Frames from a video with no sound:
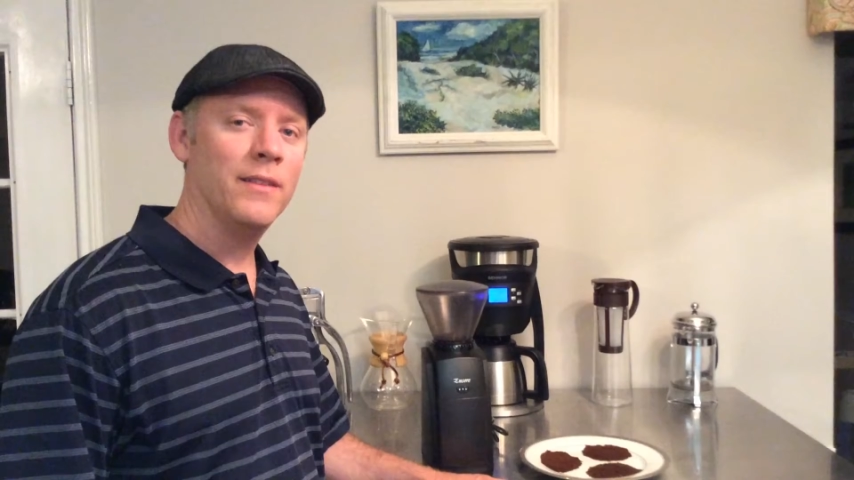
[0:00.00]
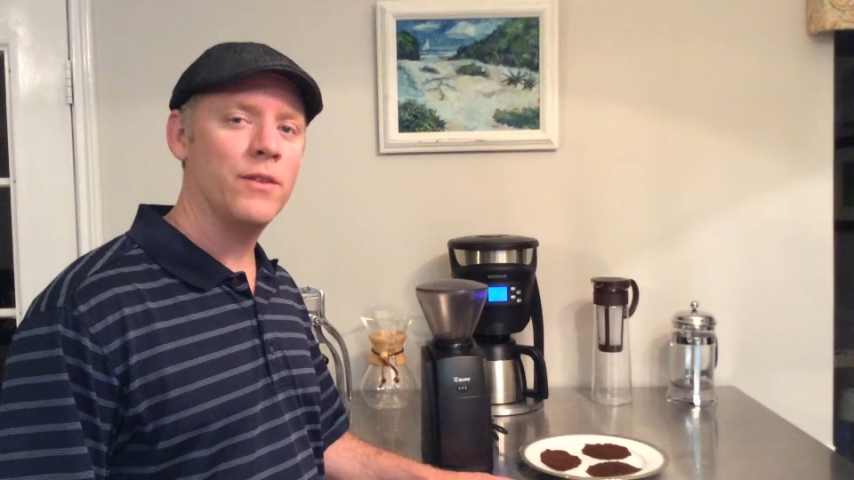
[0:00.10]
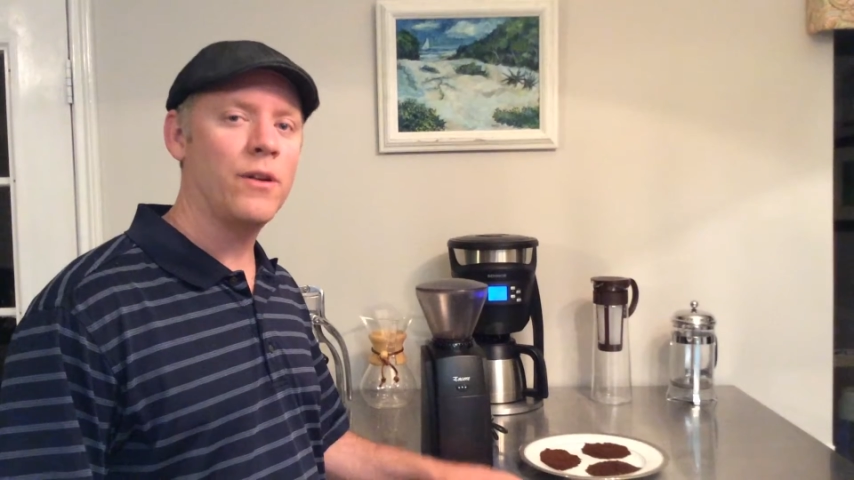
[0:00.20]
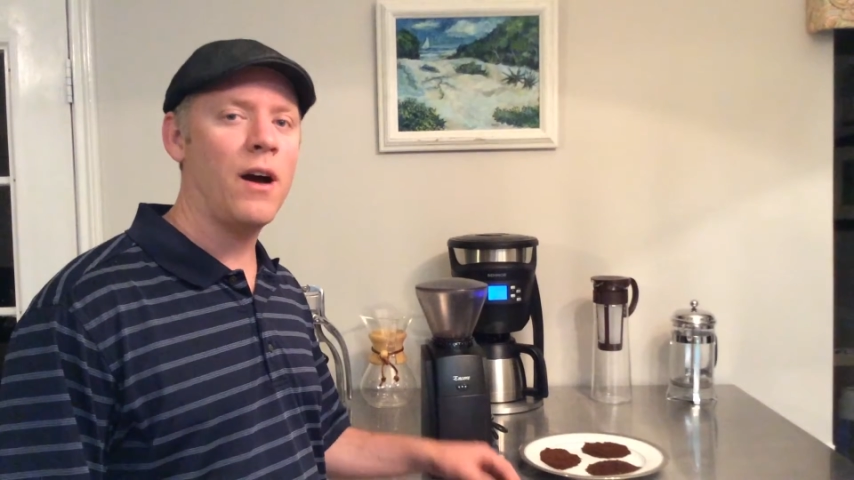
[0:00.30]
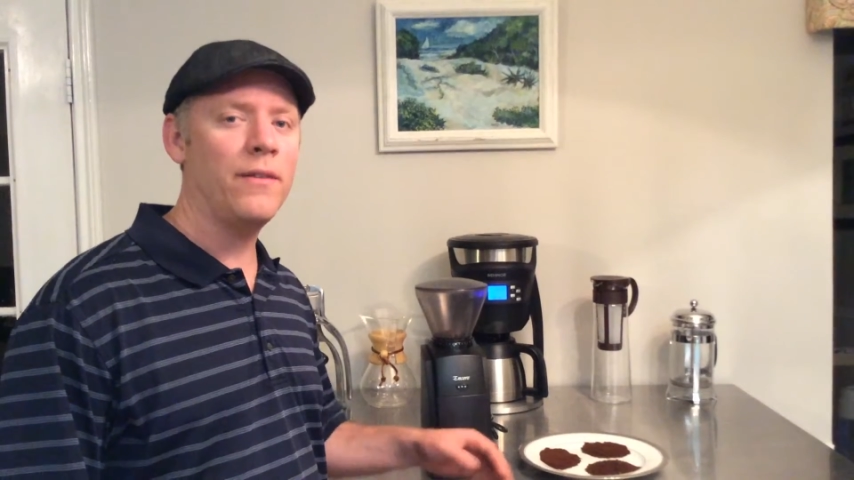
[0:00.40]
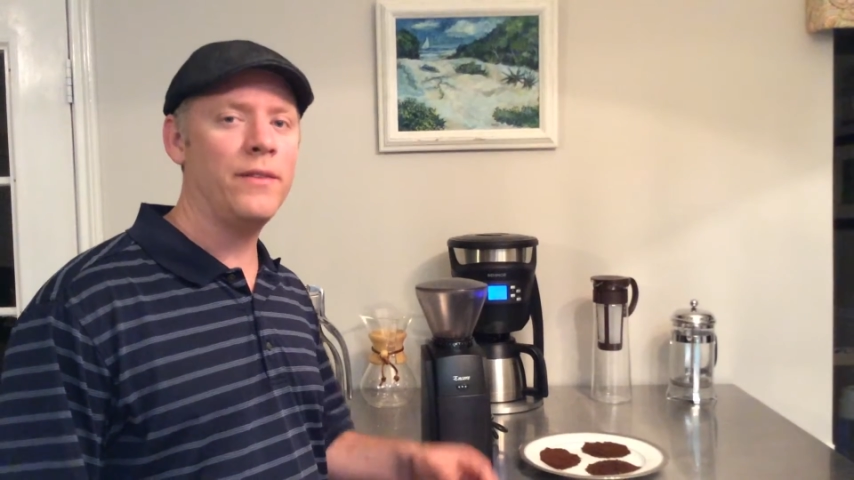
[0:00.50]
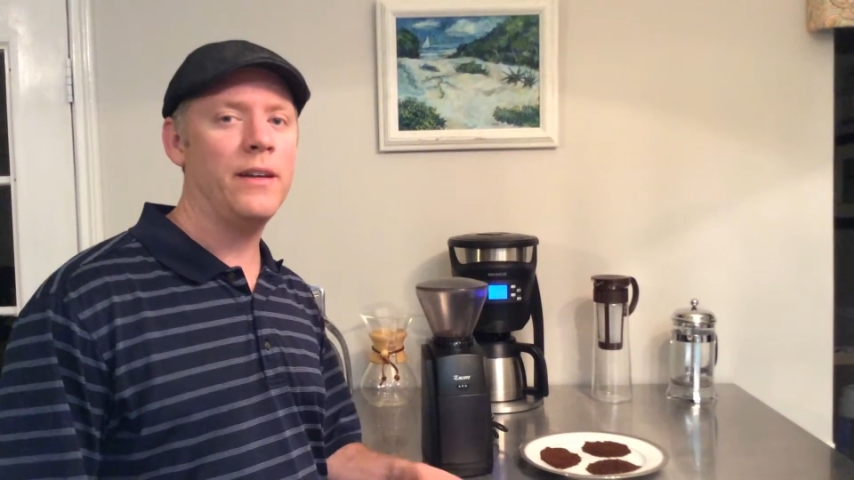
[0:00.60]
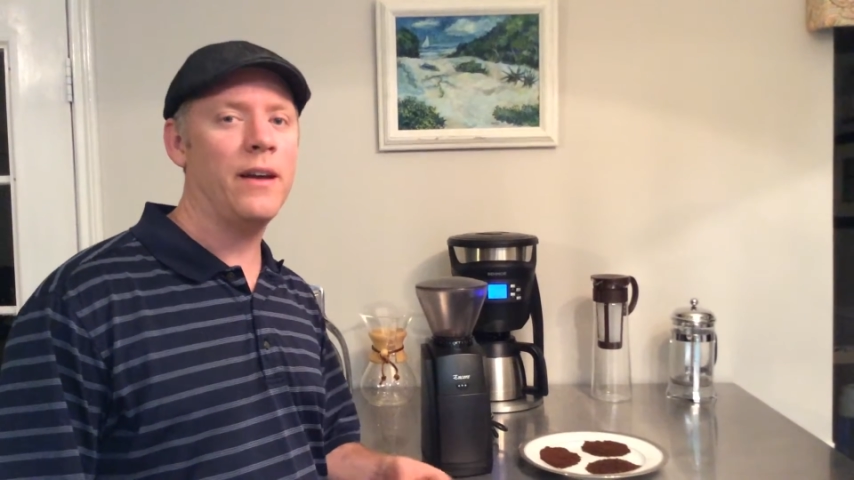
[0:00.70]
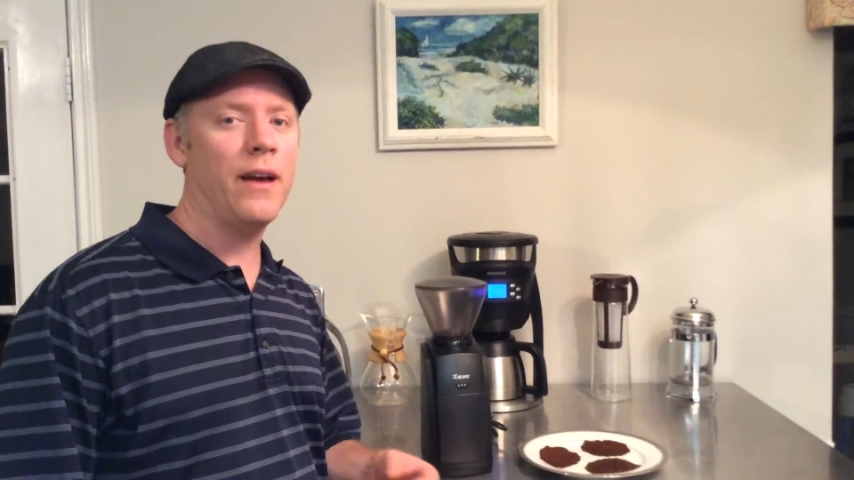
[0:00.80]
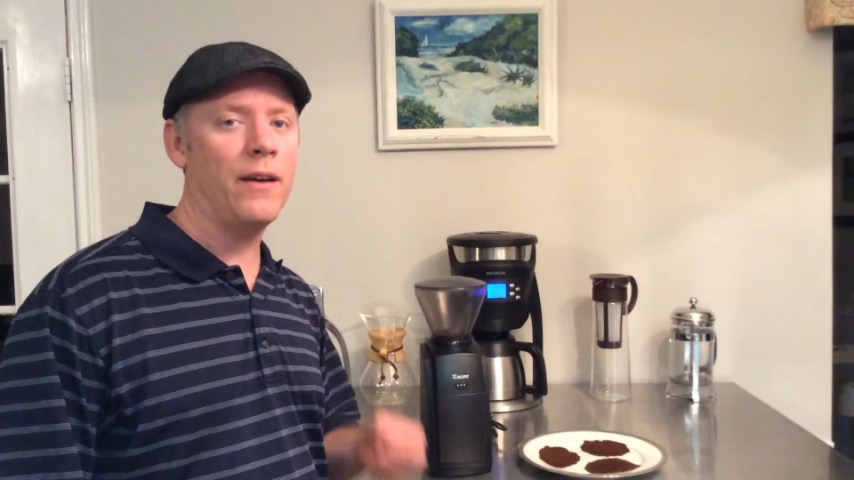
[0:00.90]
So
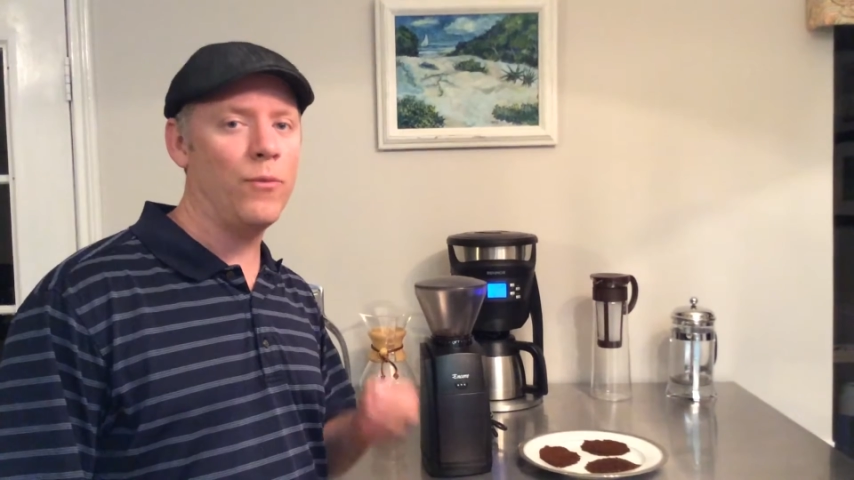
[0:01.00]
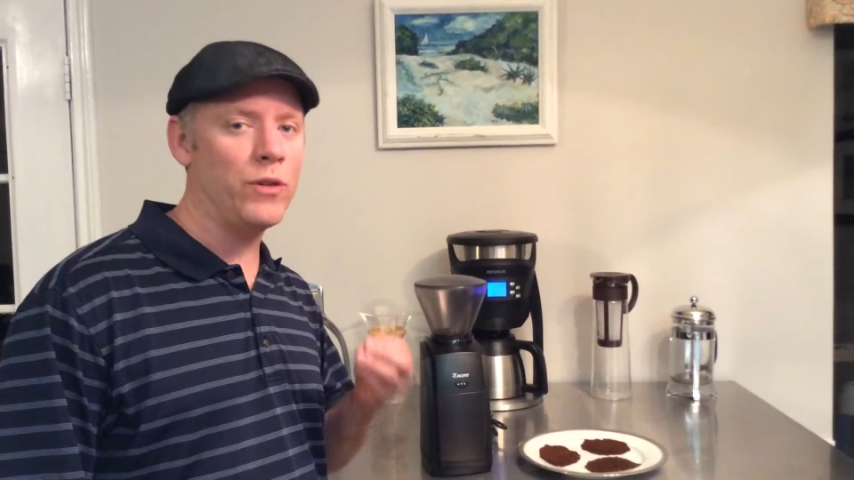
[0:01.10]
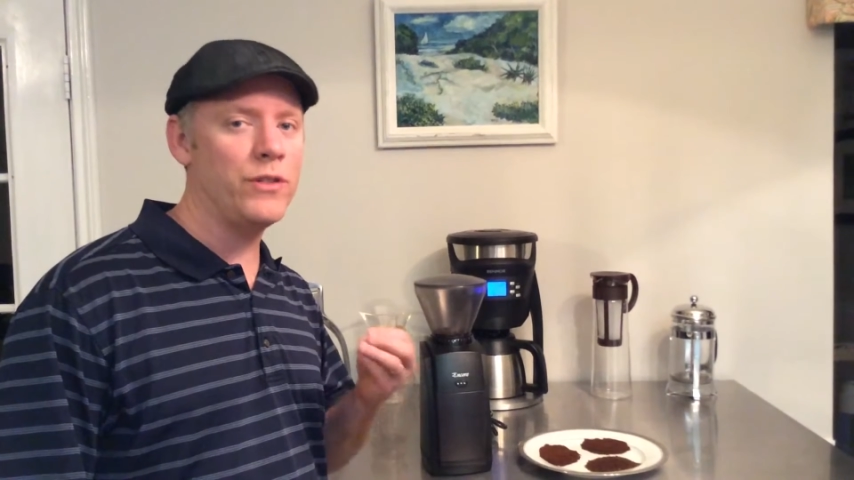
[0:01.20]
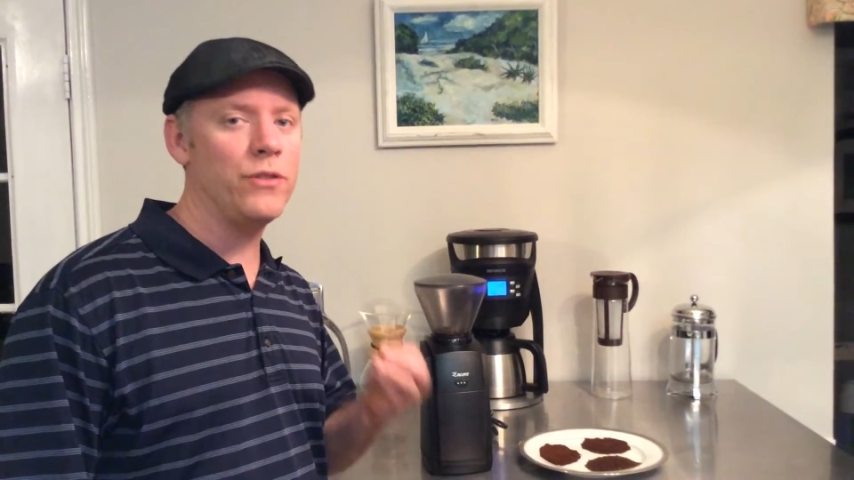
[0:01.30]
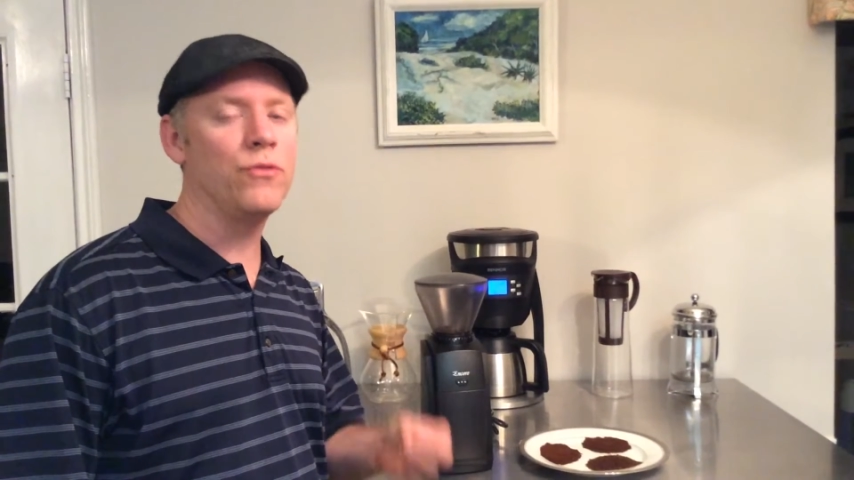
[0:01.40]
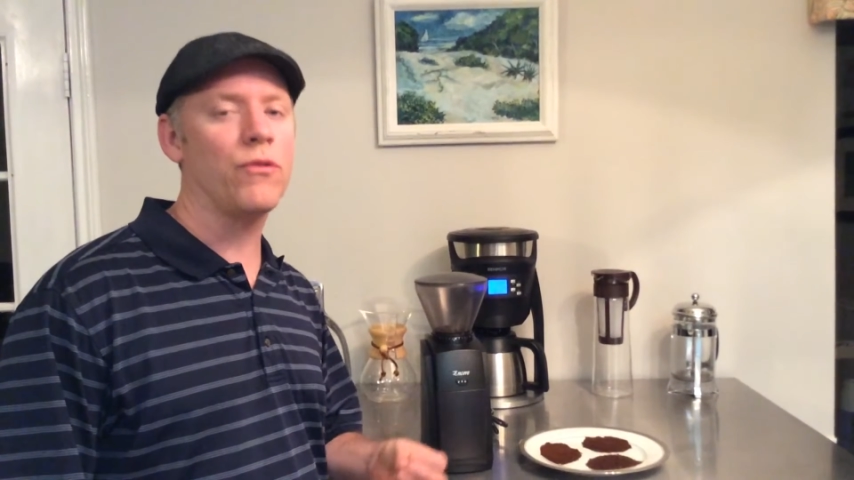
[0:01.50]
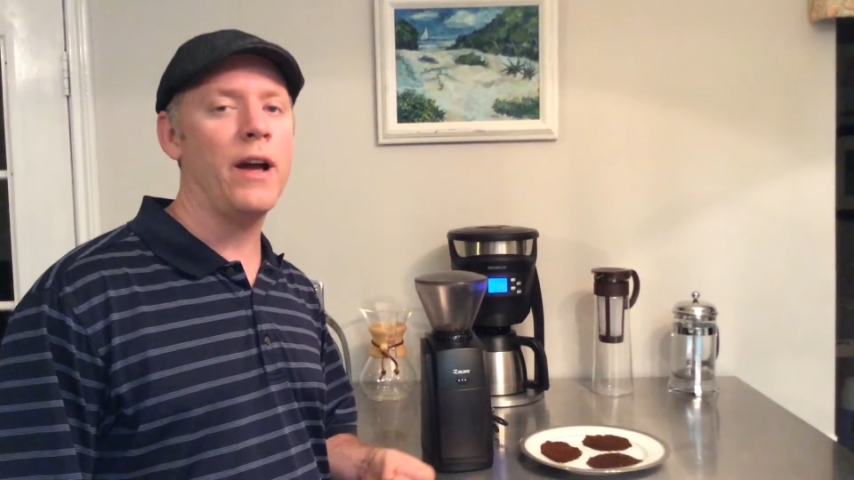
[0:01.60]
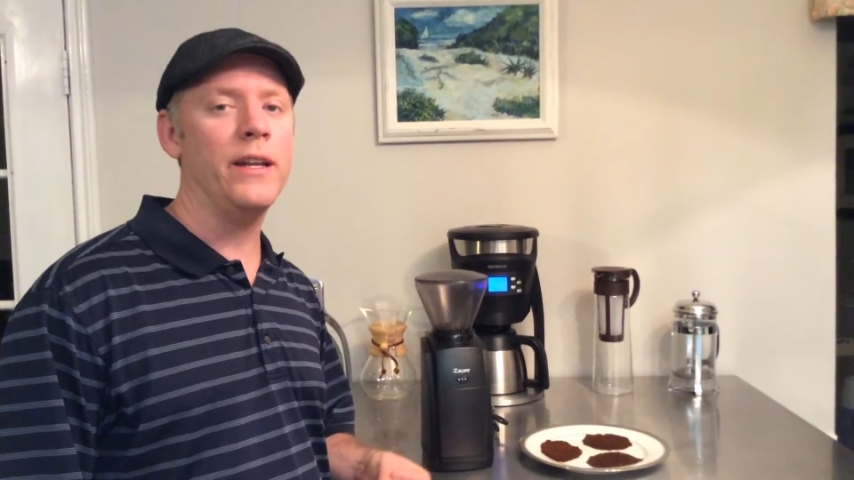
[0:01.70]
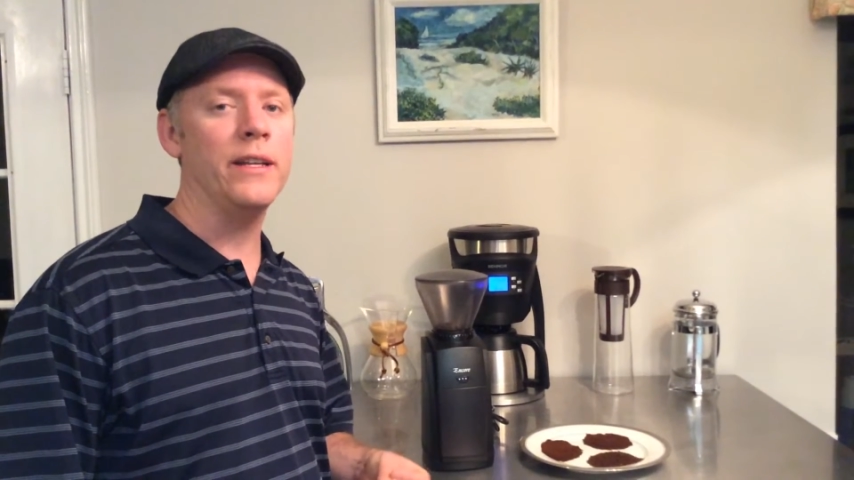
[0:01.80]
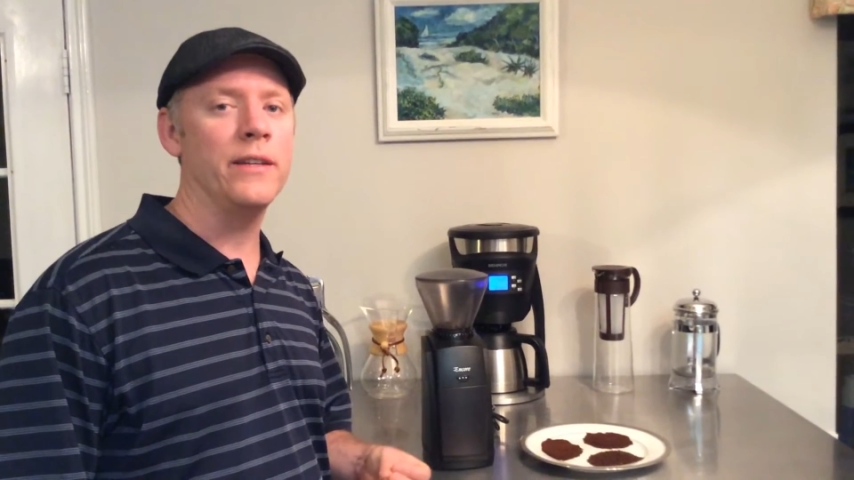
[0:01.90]
coffee, once you
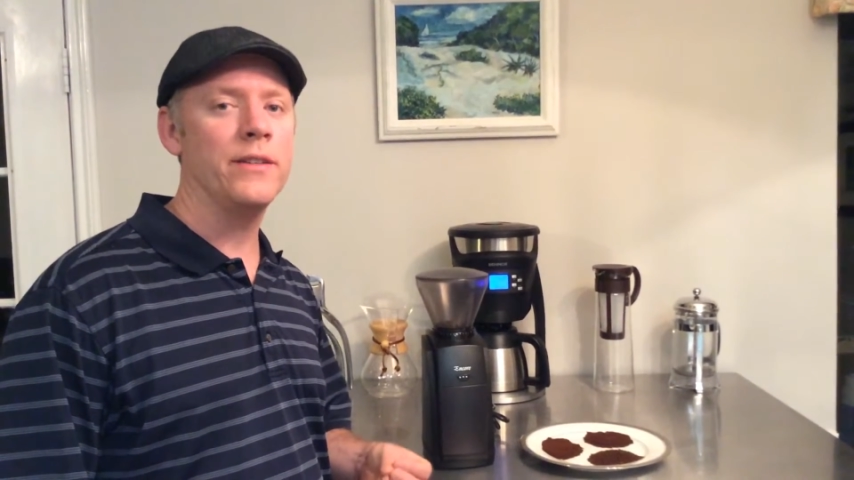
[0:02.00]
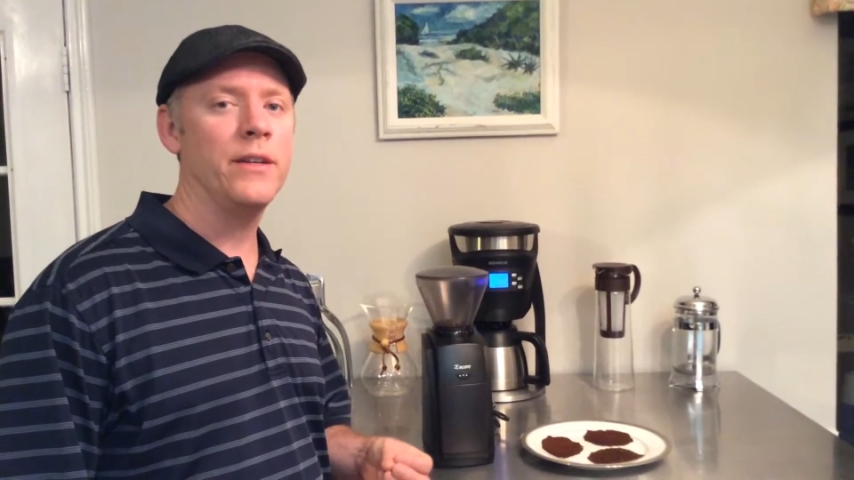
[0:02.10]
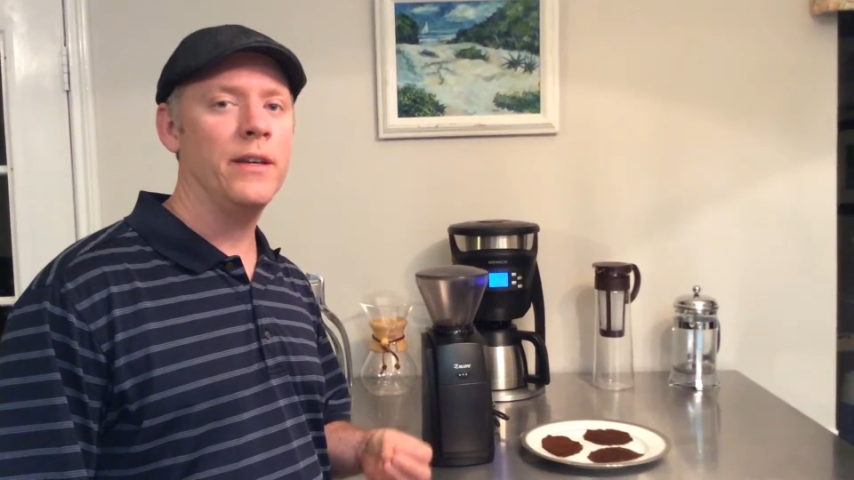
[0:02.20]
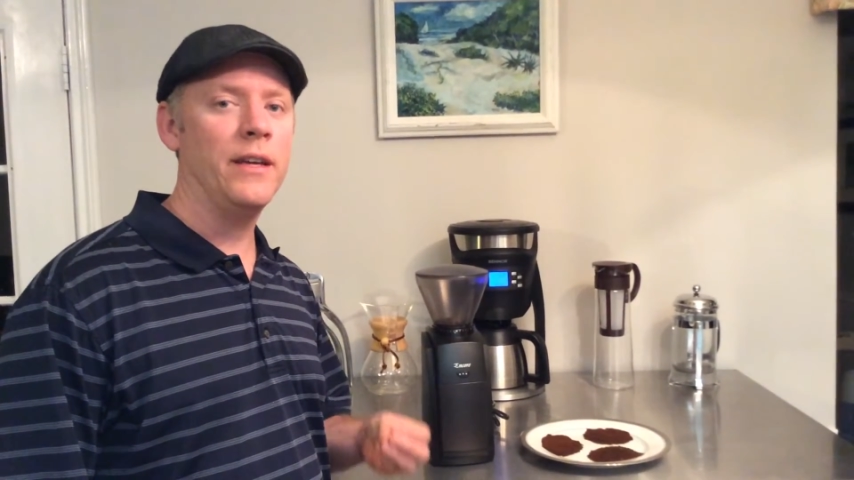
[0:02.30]
grind it,